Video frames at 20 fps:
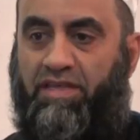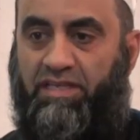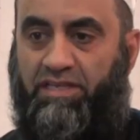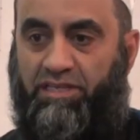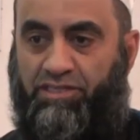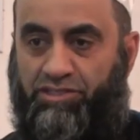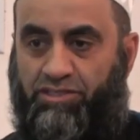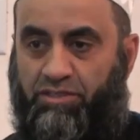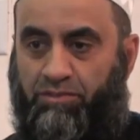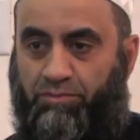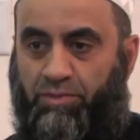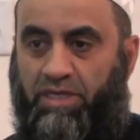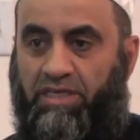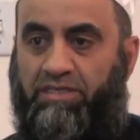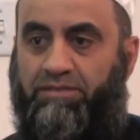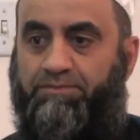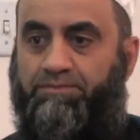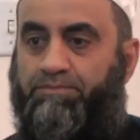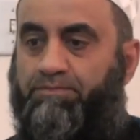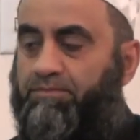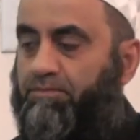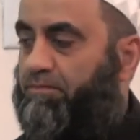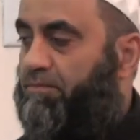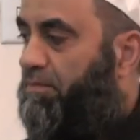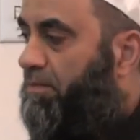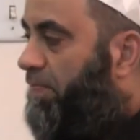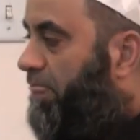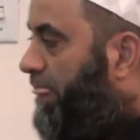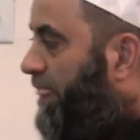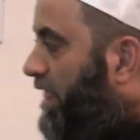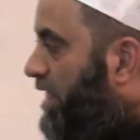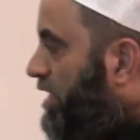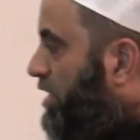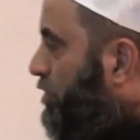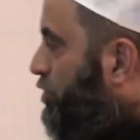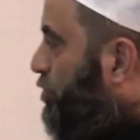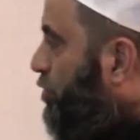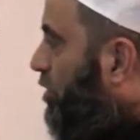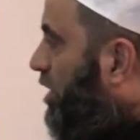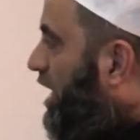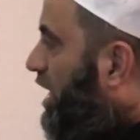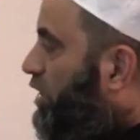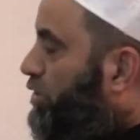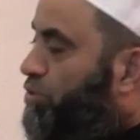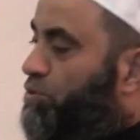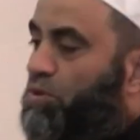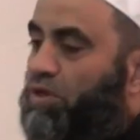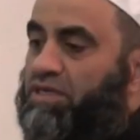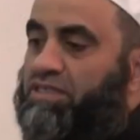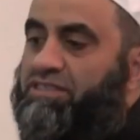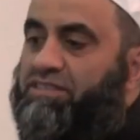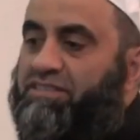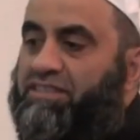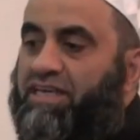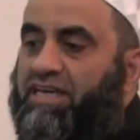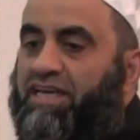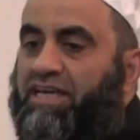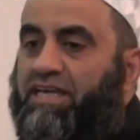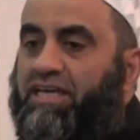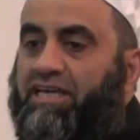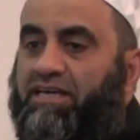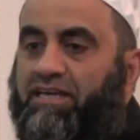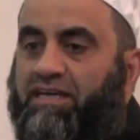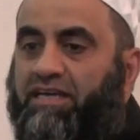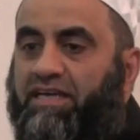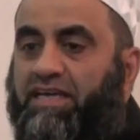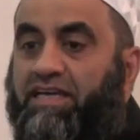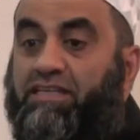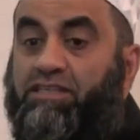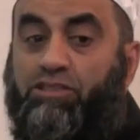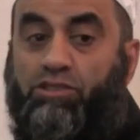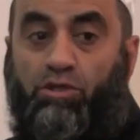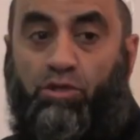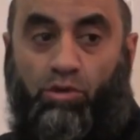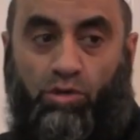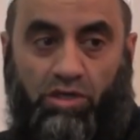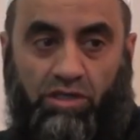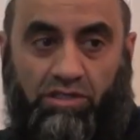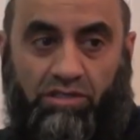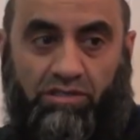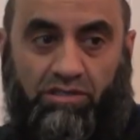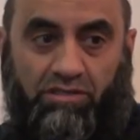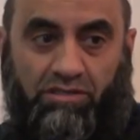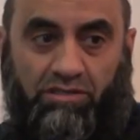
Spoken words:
the addition, right? So how do I say his Lord?